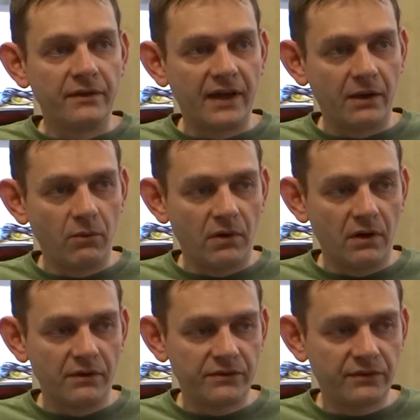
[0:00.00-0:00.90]
There
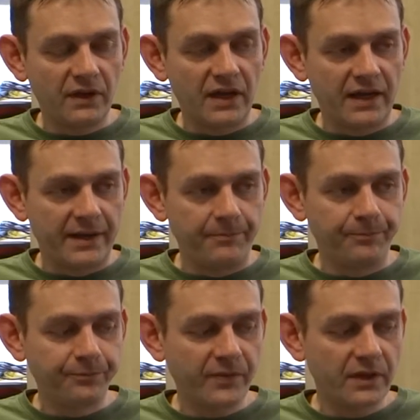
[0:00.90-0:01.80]
was
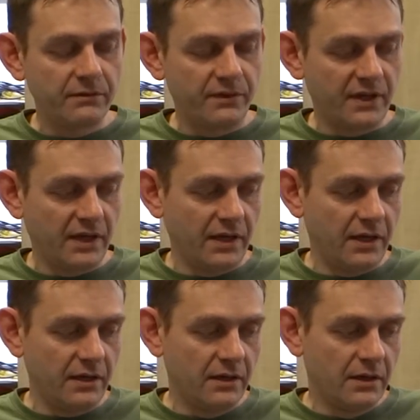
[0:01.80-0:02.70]
um,
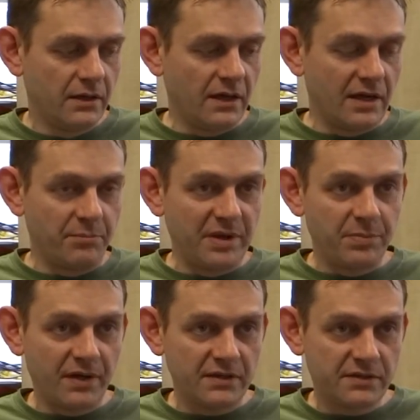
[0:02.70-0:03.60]
the uh, B
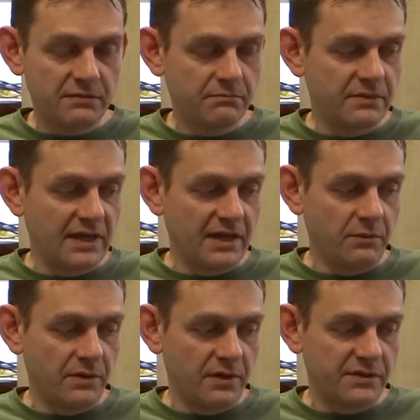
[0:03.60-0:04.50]
plus,
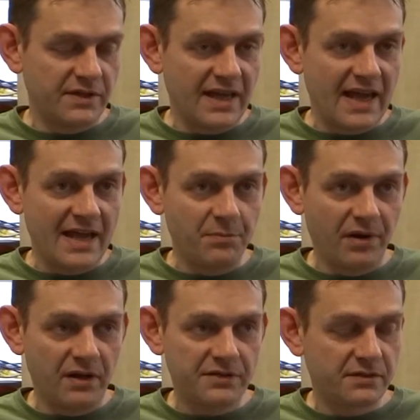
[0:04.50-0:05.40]
there was the A
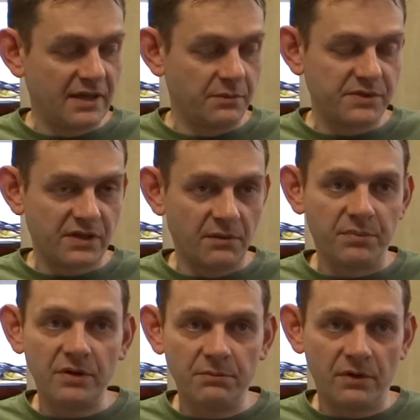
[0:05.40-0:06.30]
plus, there was the
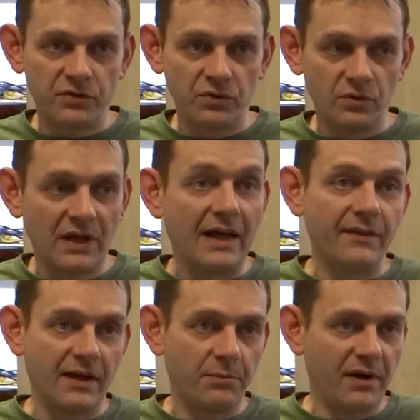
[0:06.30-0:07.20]
compute module,
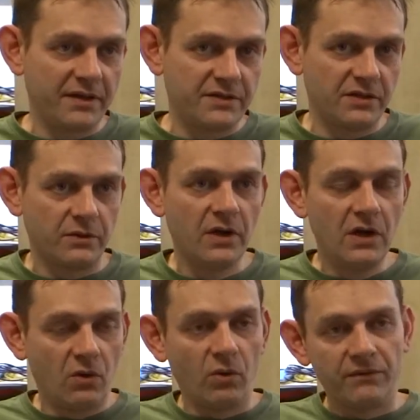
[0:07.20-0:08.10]
and now Pi two.
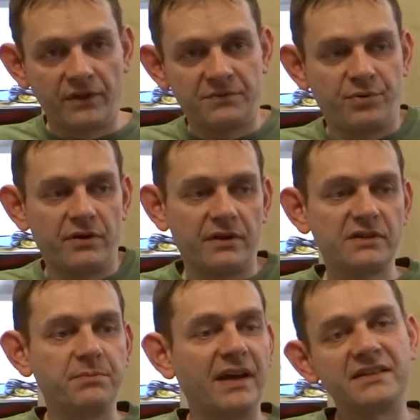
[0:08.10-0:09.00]
All of those
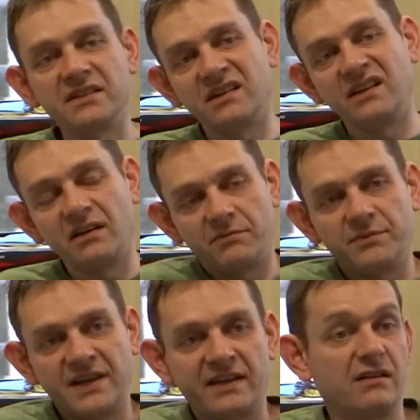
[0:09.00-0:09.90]
products basically
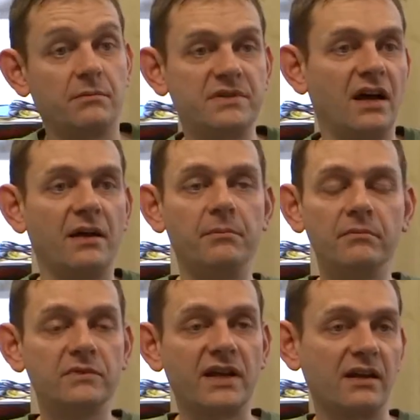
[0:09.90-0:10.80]
have taken up time,
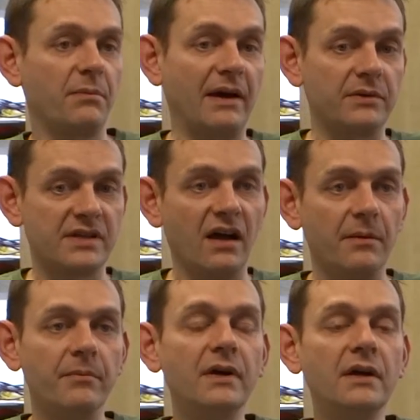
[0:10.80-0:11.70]
taken up our time,